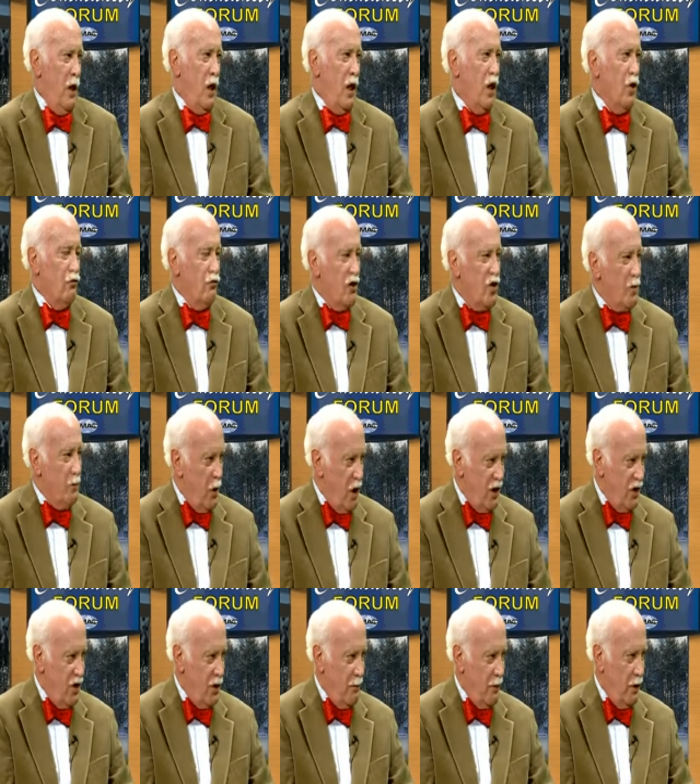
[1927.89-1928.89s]
in
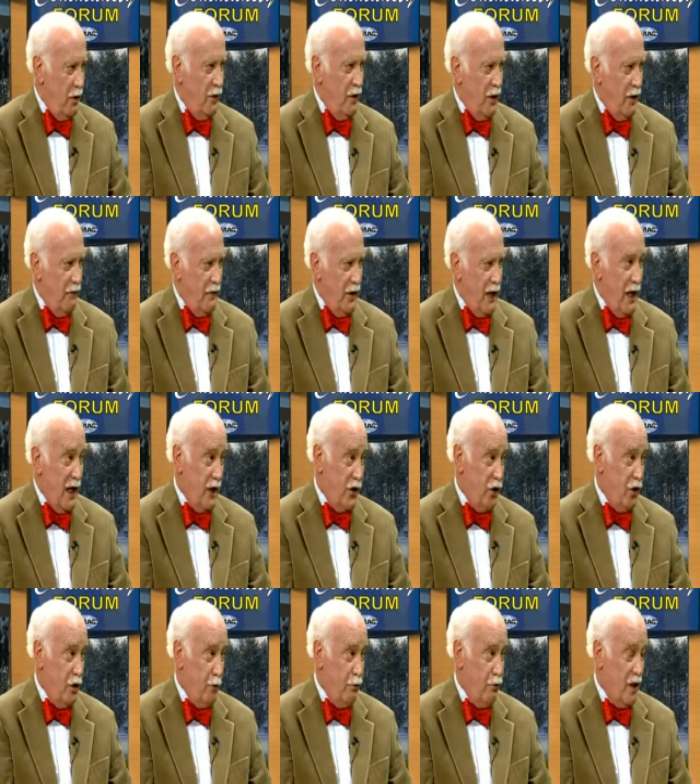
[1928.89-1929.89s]
responsibility for
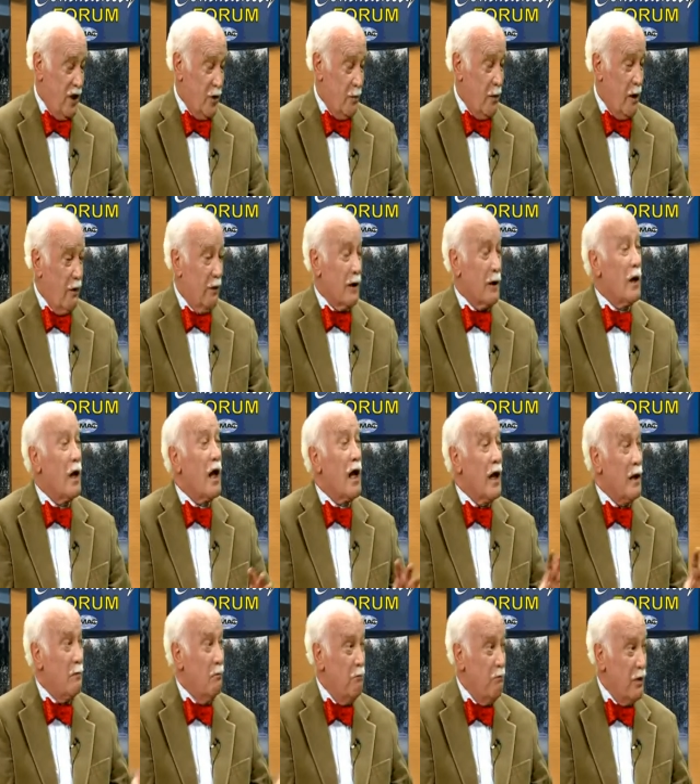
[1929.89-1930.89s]
national prosperity
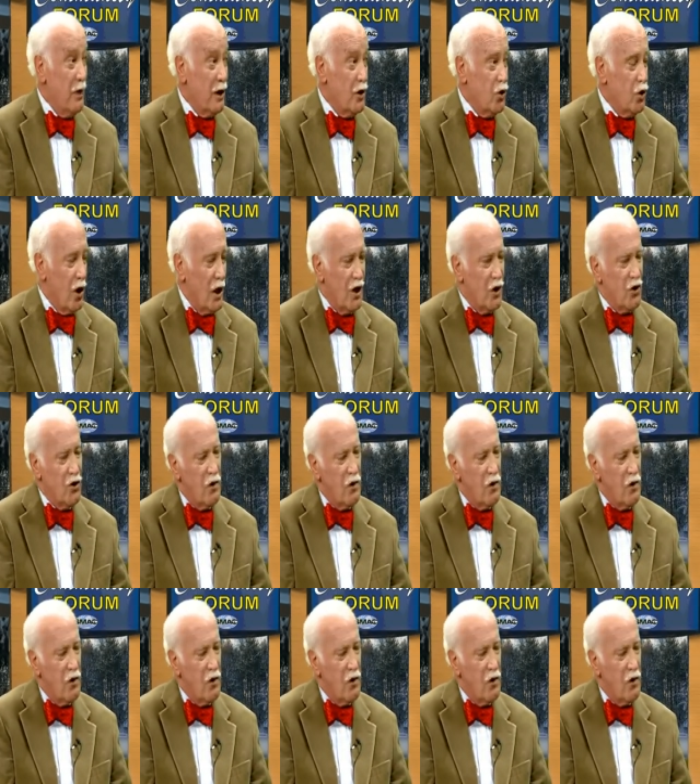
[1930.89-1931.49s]
a big change.